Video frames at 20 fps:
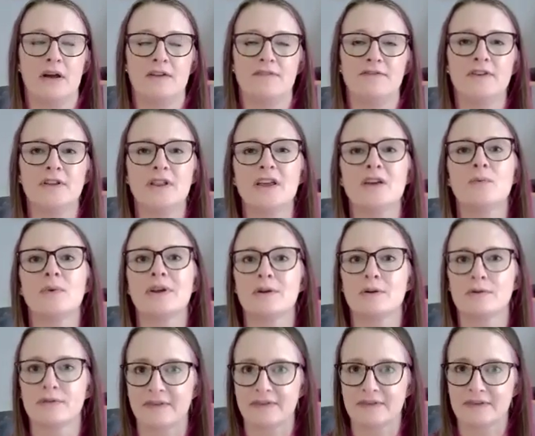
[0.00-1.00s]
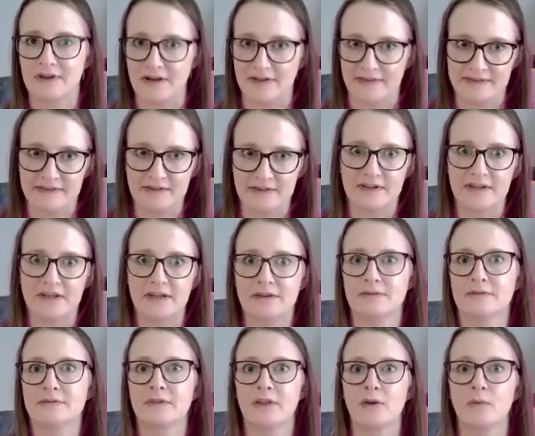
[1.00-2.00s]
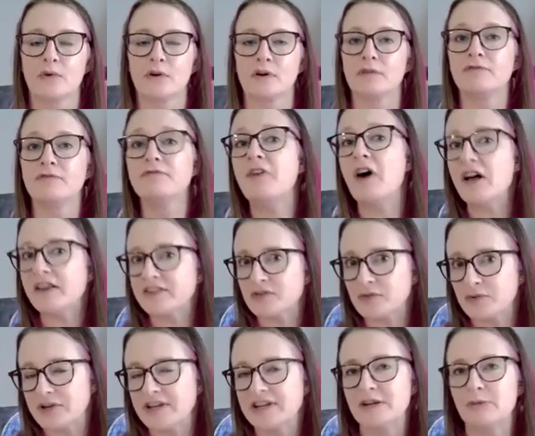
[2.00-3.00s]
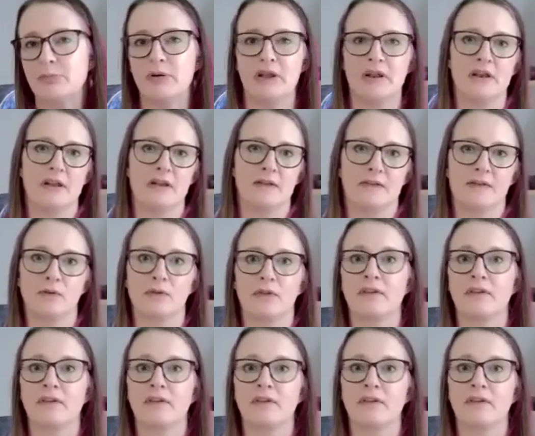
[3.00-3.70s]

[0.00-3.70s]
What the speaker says: I feel like we hear this constantly that we're fostering independence,